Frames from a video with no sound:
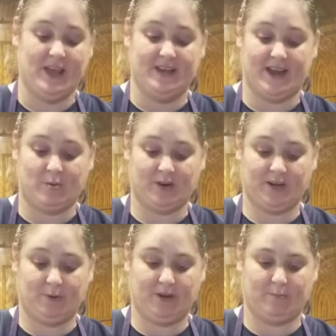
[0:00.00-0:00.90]
Now we're
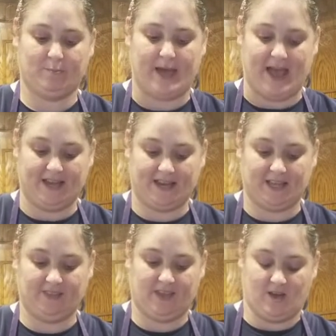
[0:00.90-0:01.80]
gonna put it back
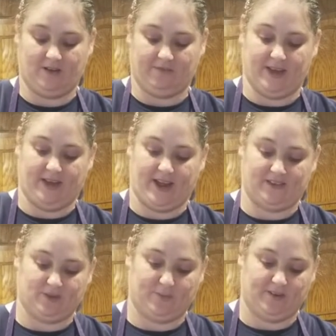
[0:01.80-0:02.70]
in the oven
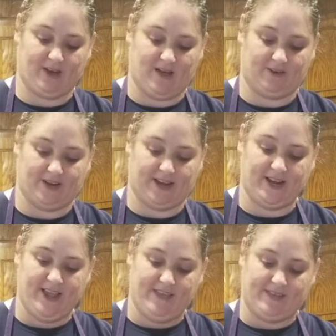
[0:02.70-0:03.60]
after we've covered it.
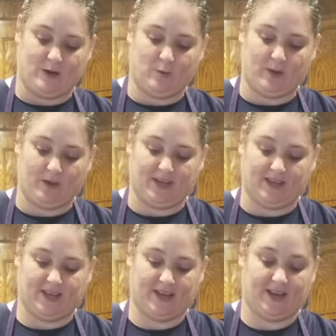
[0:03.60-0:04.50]
That way we
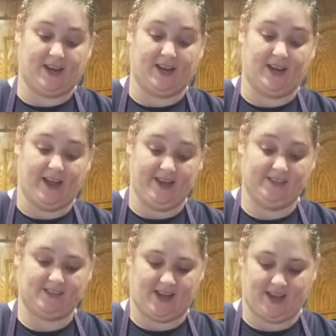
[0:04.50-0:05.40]
can get it
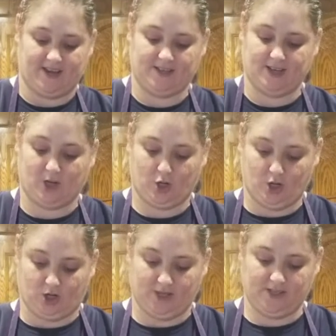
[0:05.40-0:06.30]
nice and
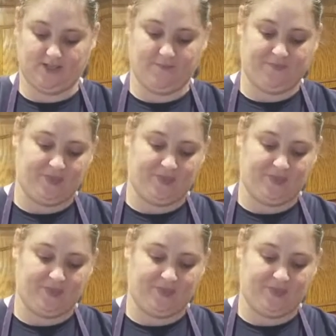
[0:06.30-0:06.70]
cooked.